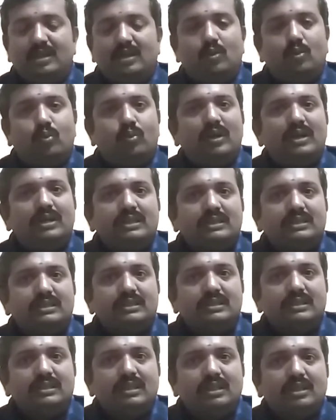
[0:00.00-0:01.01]
Now
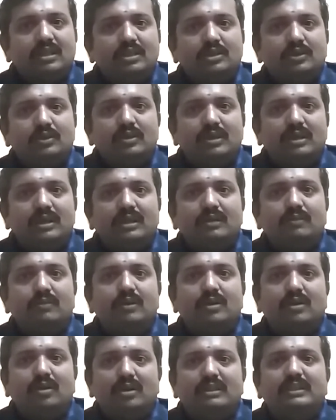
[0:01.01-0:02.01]
once you learn
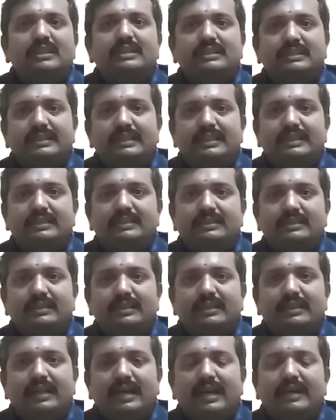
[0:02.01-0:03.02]
about all these things,
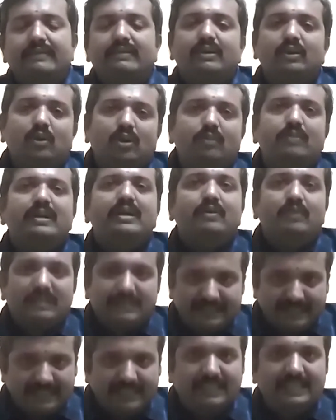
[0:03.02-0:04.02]
I will go back
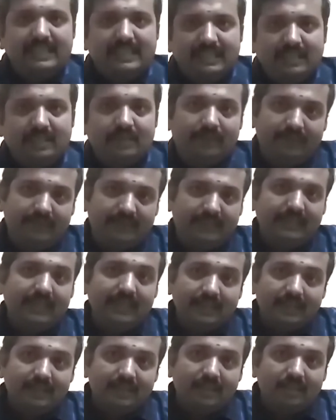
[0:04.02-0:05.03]
once again and tell you
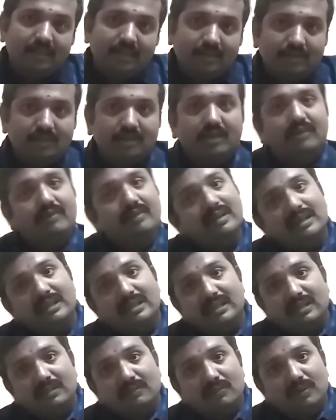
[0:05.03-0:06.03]
everything. You have
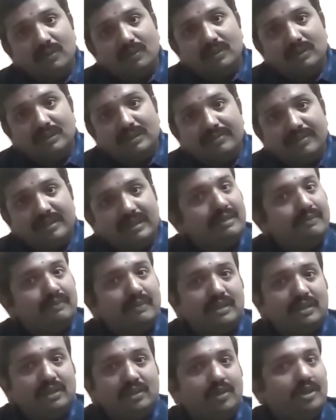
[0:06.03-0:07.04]
learned about the
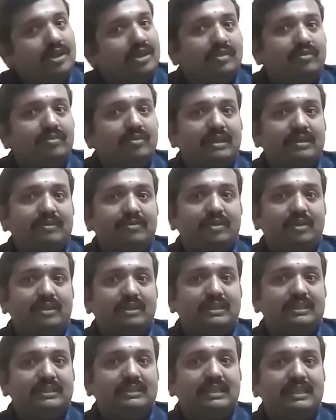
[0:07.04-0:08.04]
fundamental unit of life
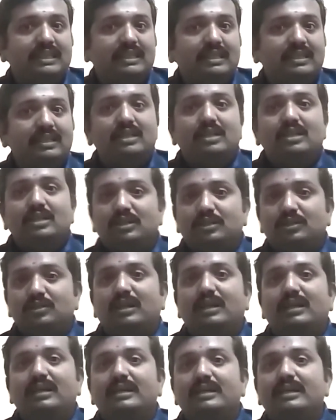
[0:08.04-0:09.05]
called the cell. You
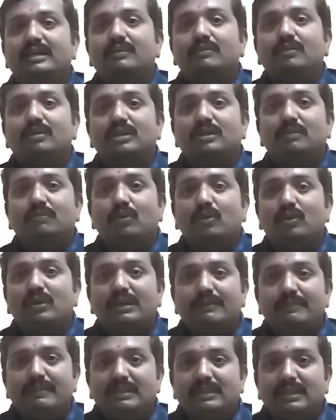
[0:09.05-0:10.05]
are learning about the
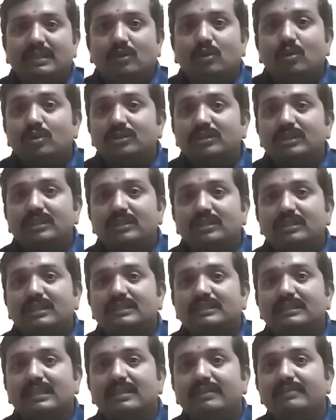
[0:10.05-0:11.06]
programming that goes into
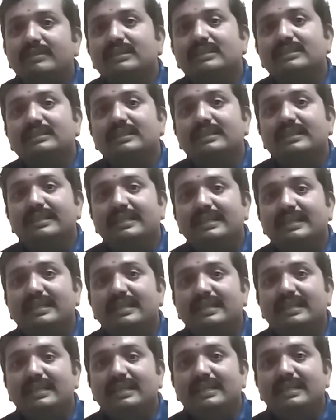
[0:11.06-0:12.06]
the cell, which is the
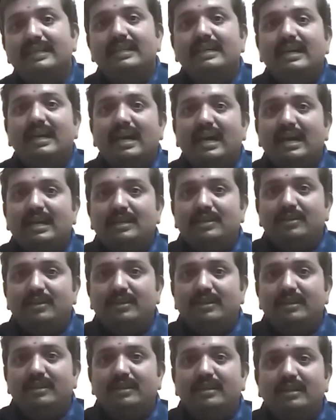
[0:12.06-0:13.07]
DNA, and you
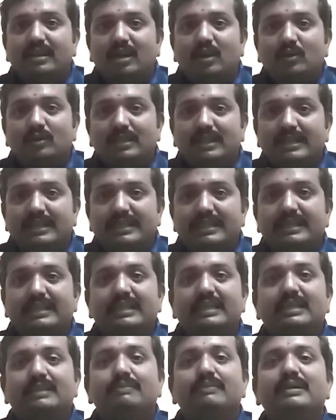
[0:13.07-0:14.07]
learn how the
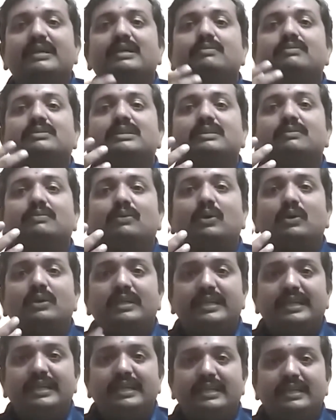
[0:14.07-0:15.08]
DNA becomes a
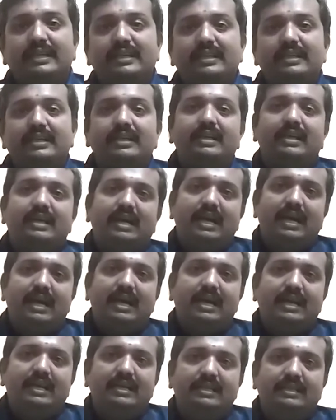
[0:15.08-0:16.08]
protein,
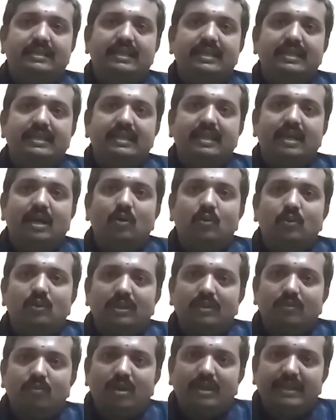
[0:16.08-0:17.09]
and then
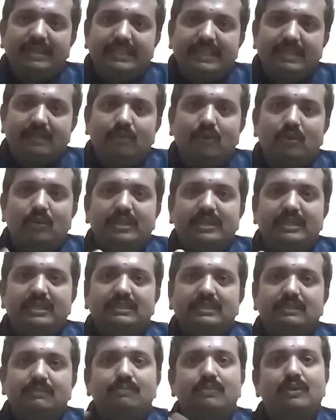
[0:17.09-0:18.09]
why that protein
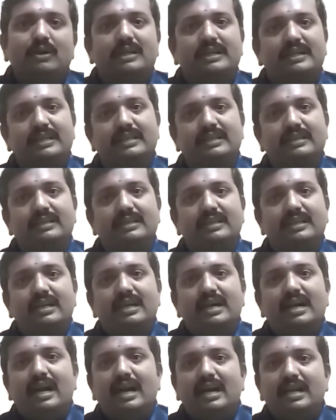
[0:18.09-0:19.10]
is important,
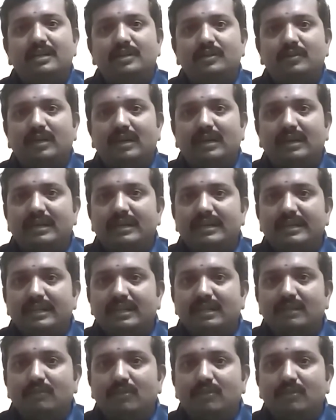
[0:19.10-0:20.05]
and you are learning